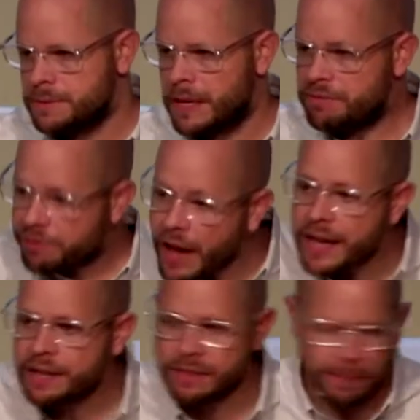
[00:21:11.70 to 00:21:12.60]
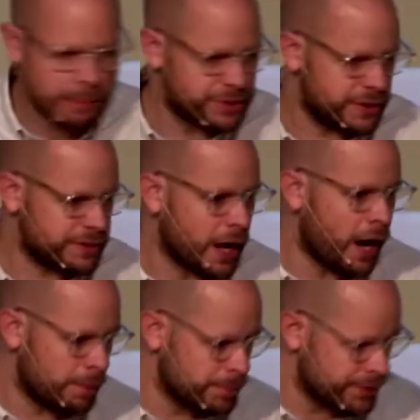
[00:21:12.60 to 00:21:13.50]
And faith, the Bible says,
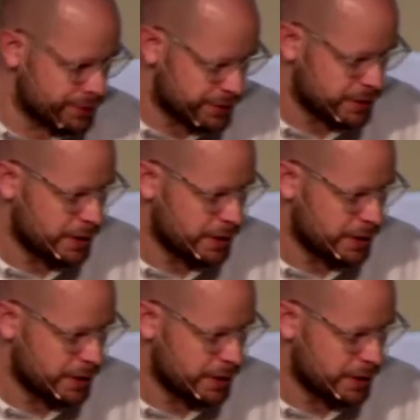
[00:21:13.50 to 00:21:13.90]
comes